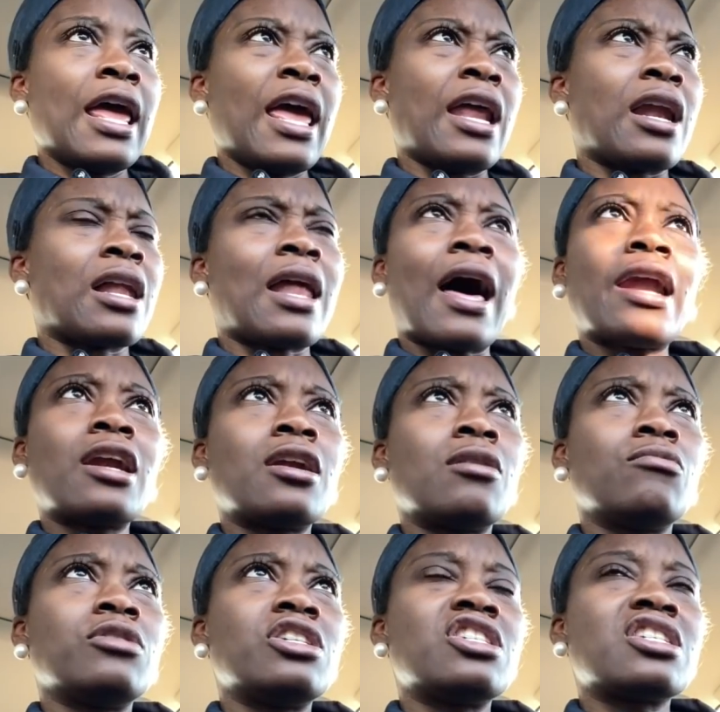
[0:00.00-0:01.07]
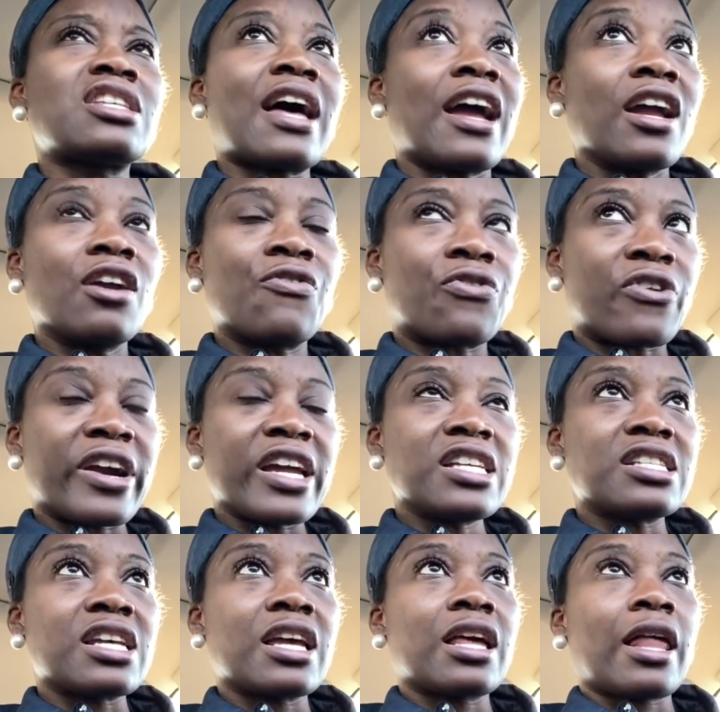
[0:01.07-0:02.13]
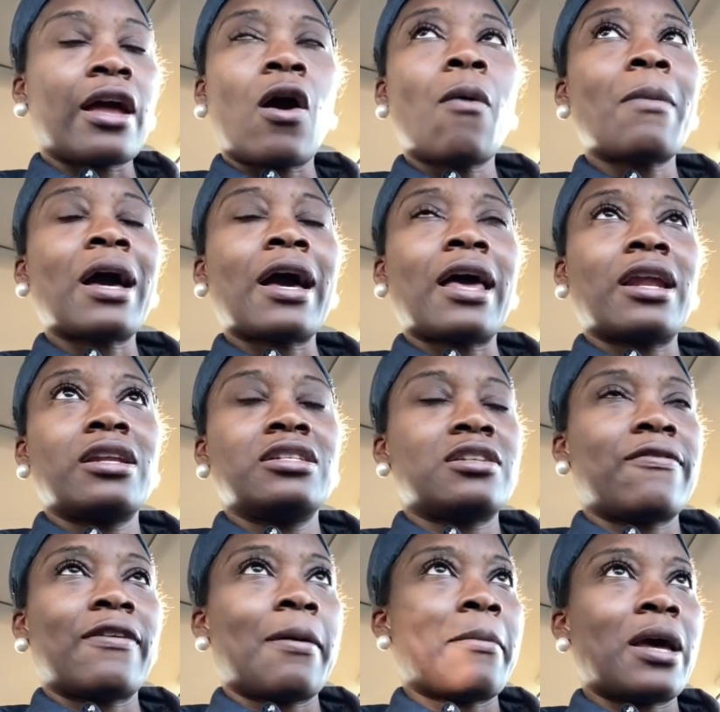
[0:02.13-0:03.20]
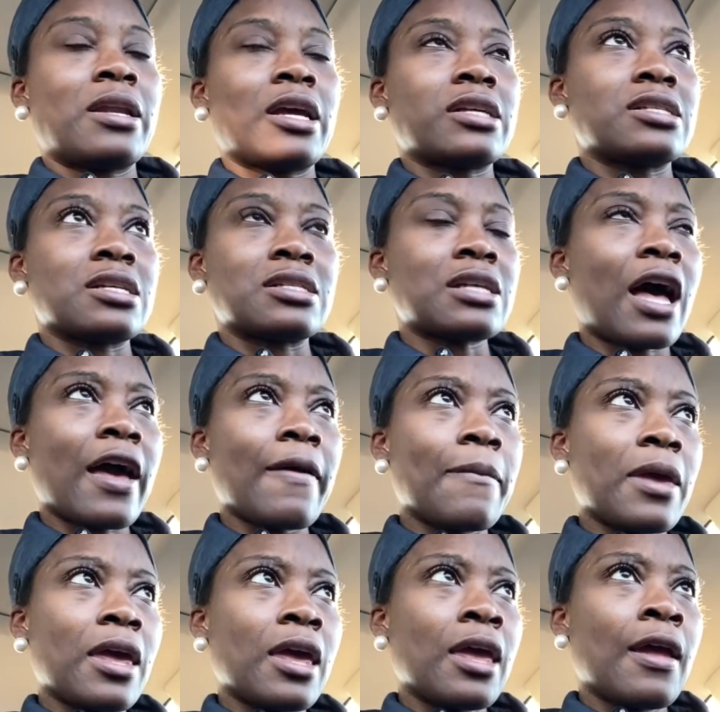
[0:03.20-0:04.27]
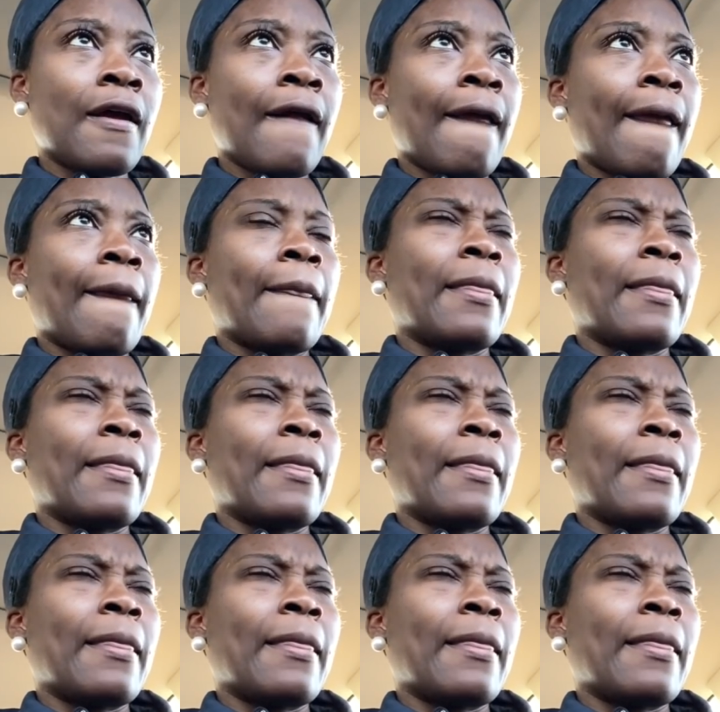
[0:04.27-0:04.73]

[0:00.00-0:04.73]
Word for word: and a lot of them was just like frantic, like, oh my god, I need to find my next assignment.